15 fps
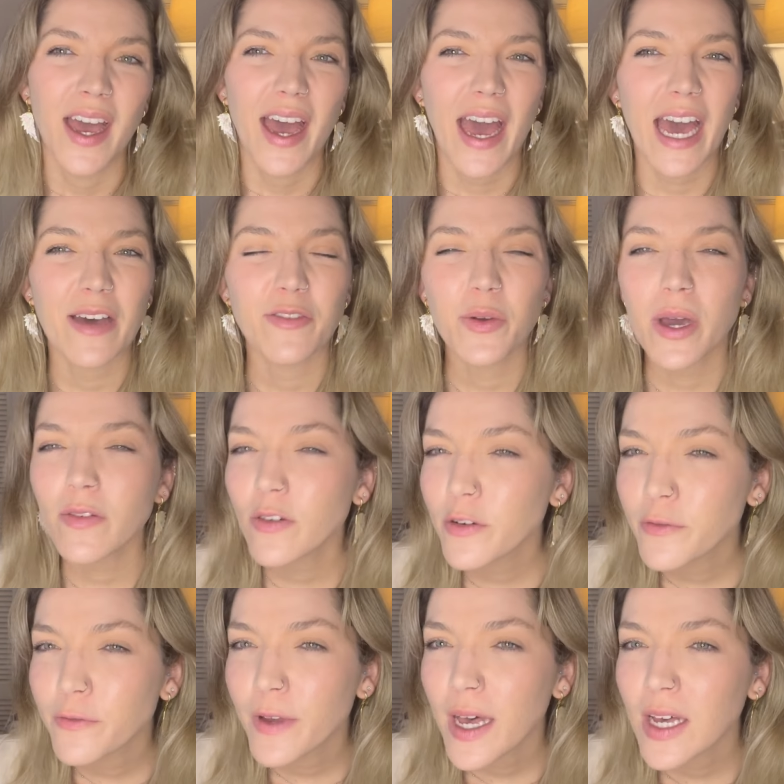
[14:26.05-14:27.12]
Have you ever
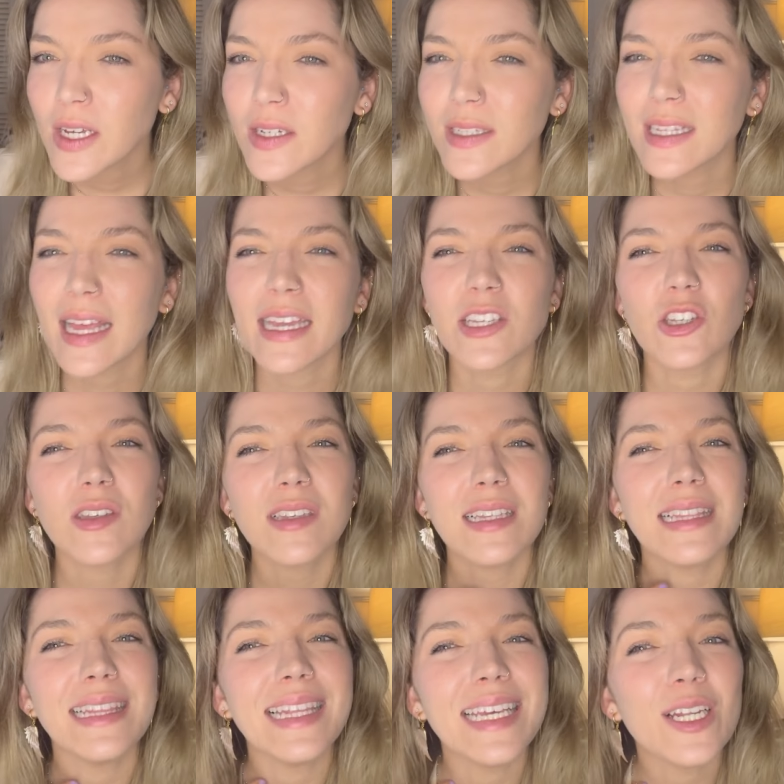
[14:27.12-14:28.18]
felt like just a
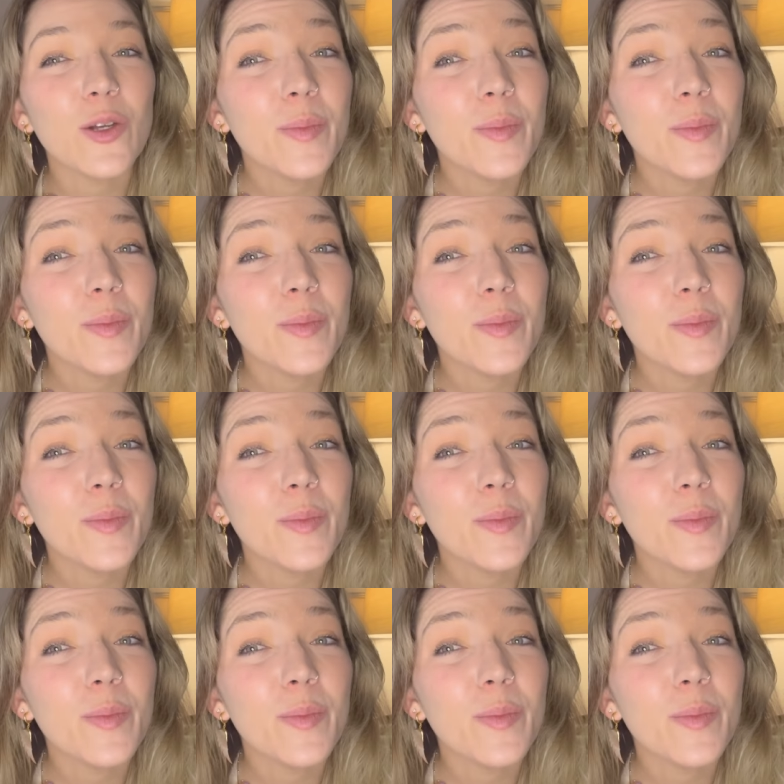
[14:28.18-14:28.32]
little